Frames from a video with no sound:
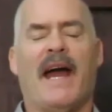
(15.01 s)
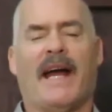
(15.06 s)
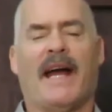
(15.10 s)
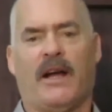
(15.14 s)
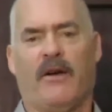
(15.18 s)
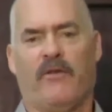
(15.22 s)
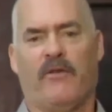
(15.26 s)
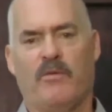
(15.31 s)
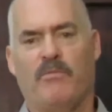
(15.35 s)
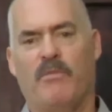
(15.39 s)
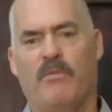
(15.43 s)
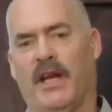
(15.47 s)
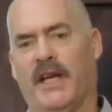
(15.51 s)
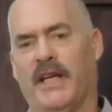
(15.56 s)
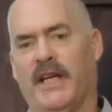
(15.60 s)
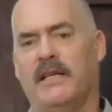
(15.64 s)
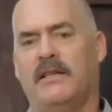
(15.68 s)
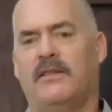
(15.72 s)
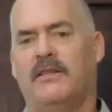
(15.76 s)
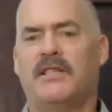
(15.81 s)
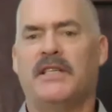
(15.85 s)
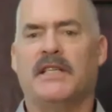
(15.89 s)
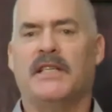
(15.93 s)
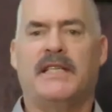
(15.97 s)
back,
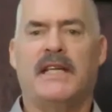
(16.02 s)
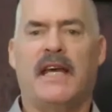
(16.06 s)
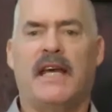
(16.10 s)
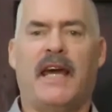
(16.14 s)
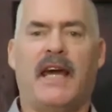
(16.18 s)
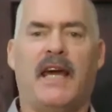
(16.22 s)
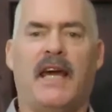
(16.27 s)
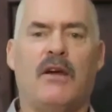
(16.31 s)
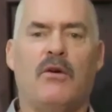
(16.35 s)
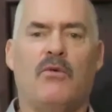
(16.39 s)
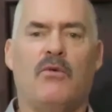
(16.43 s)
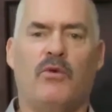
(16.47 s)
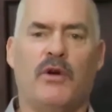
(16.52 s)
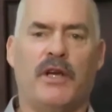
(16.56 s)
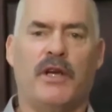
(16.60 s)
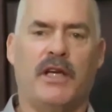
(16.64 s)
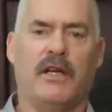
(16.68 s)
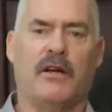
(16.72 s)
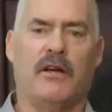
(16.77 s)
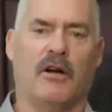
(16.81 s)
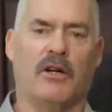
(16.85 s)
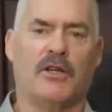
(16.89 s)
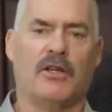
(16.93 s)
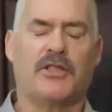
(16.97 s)
everybody. Today
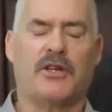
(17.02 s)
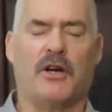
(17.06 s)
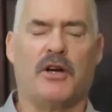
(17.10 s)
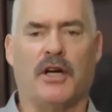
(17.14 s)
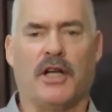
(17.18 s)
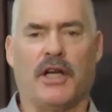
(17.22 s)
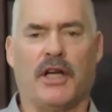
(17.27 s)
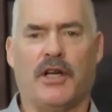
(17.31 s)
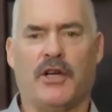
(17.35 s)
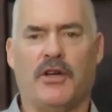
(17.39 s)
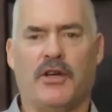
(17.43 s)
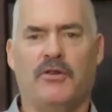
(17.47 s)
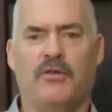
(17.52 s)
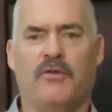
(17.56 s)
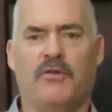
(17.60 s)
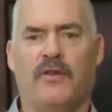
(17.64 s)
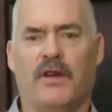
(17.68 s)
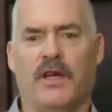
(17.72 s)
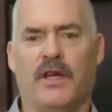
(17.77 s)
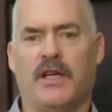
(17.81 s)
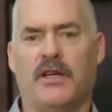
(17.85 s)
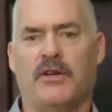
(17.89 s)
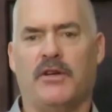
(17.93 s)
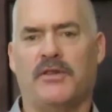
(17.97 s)
we are starting a new
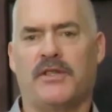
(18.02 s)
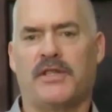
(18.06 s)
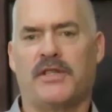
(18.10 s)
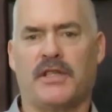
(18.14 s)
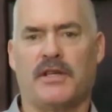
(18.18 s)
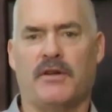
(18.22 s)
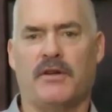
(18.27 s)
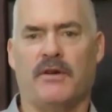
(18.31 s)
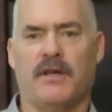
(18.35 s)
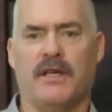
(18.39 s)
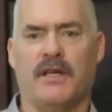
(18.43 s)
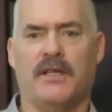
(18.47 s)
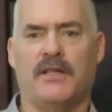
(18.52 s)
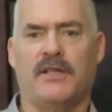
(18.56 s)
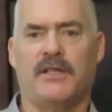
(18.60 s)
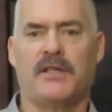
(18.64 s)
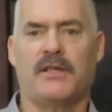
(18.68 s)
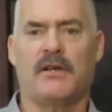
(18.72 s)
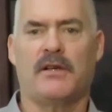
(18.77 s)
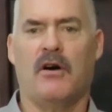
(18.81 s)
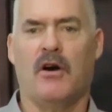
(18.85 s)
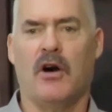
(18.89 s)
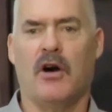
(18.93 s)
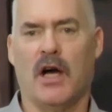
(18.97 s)
video series
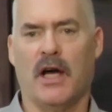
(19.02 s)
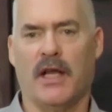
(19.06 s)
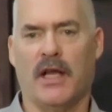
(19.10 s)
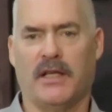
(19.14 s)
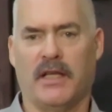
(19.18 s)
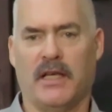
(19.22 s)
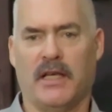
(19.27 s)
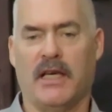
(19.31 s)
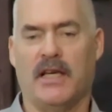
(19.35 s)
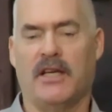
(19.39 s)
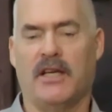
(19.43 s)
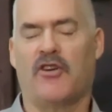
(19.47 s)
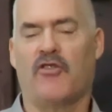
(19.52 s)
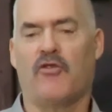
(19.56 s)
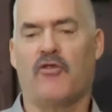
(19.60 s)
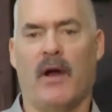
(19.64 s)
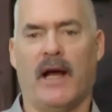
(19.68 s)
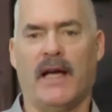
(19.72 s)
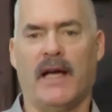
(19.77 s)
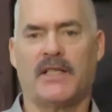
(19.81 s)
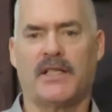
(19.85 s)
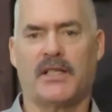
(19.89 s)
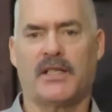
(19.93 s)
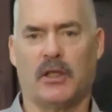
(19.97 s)
on the
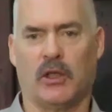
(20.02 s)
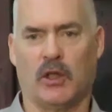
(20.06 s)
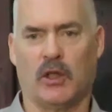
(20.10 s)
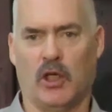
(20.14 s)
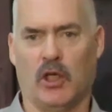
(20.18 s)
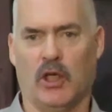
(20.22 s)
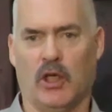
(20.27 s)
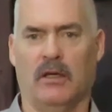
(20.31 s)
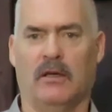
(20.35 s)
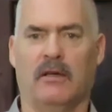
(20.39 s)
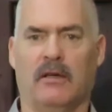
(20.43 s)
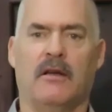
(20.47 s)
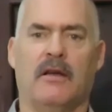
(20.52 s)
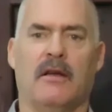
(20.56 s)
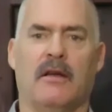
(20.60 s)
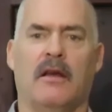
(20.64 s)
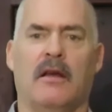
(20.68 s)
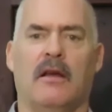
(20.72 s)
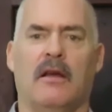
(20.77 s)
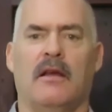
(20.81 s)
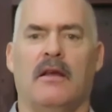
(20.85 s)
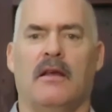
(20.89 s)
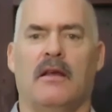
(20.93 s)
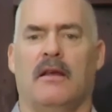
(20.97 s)
Chrysler
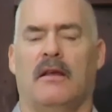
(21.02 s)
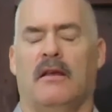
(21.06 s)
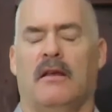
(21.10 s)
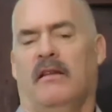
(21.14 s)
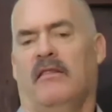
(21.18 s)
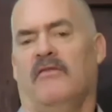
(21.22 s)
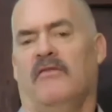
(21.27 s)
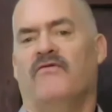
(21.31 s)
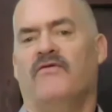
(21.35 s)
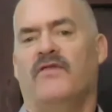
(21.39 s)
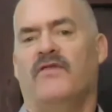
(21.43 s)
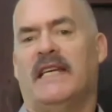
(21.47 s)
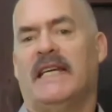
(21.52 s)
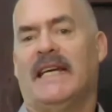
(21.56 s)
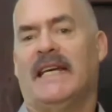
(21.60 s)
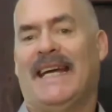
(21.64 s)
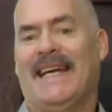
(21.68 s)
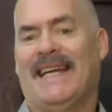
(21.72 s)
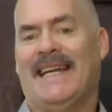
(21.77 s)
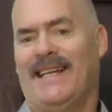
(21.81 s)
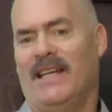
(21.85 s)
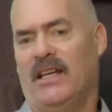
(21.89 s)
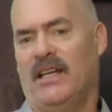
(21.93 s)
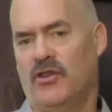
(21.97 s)

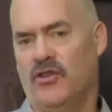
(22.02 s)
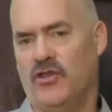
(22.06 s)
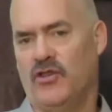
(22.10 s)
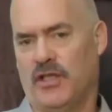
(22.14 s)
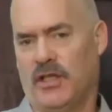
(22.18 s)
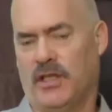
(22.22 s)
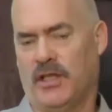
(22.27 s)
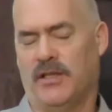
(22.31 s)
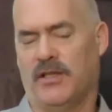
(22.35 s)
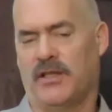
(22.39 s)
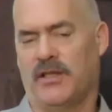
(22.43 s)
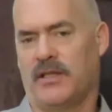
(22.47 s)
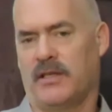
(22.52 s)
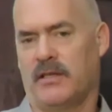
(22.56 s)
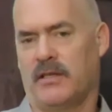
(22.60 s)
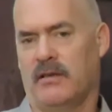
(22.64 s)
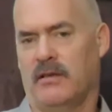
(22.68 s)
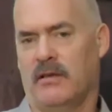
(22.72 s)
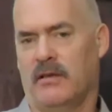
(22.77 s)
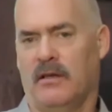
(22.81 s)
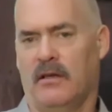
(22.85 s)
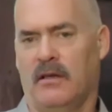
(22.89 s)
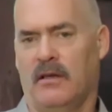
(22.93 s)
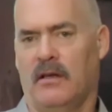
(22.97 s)
V8 engines.
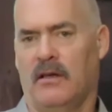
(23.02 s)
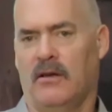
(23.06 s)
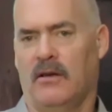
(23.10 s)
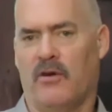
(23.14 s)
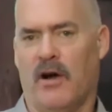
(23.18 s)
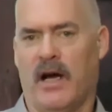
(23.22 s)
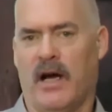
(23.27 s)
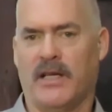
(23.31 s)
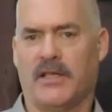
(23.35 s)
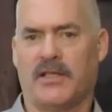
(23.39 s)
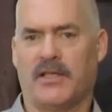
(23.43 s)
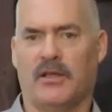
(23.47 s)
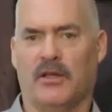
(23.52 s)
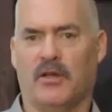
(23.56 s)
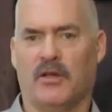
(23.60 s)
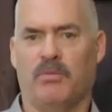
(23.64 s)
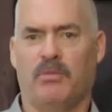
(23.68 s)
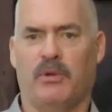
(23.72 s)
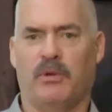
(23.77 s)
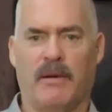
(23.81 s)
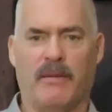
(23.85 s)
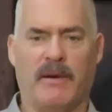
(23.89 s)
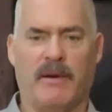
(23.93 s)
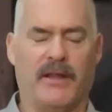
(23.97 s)
Chrysler,
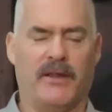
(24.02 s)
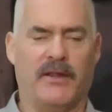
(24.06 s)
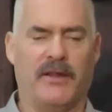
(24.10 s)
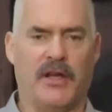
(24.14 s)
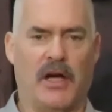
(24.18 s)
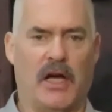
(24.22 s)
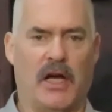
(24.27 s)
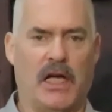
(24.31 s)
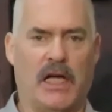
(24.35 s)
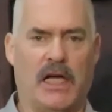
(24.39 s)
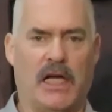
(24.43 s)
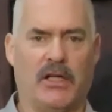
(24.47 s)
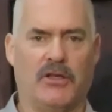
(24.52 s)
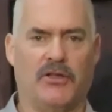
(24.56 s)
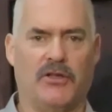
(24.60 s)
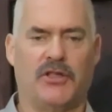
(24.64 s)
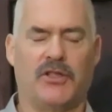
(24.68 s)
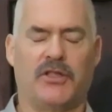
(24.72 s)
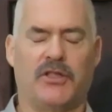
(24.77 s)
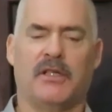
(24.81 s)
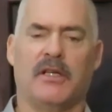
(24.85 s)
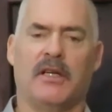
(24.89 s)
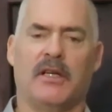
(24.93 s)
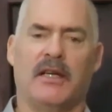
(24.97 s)
Plymouth,
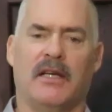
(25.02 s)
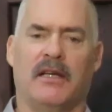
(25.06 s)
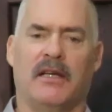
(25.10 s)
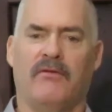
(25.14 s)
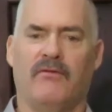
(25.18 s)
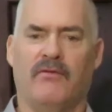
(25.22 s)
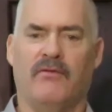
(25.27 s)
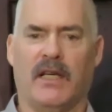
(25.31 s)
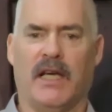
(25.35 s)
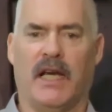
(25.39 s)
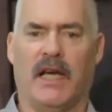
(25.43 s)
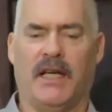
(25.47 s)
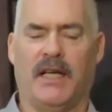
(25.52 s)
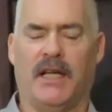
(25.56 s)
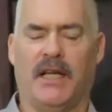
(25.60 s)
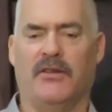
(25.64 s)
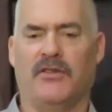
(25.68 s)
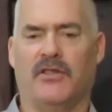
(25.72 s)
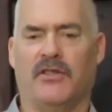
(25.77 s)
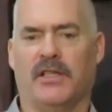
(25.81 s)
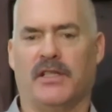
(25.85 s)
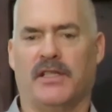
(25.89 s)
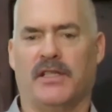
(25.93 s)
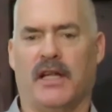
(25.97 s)
Dodge V8
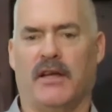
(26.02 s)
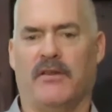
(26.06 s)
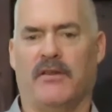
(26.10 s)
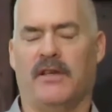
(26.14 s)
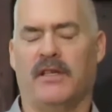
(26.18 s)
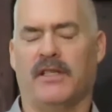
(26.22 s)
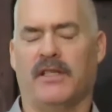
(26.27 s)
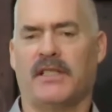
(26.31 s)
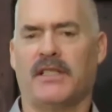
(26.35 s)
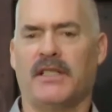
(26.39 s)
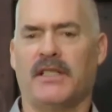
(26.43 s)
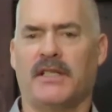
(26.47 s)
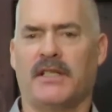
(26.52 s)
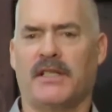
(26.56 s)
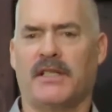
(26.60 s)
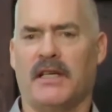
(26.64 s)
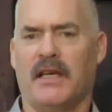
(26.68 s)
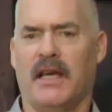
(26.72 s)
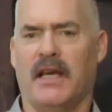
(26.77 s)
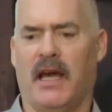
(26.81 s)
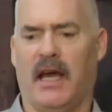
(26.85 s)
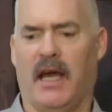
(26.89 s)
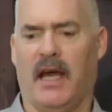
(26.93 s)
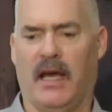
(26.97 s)
engines. Now this is
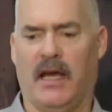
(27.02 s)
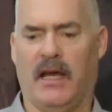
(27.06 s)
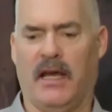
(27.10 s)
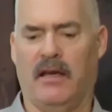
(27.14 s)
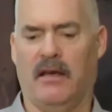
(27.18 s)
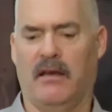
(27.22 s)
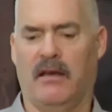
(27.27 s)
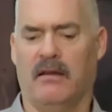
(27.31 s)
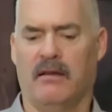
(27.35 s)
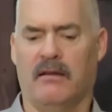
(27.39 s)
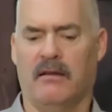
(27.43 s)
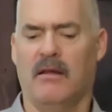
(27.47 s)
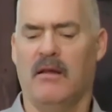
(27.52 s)
a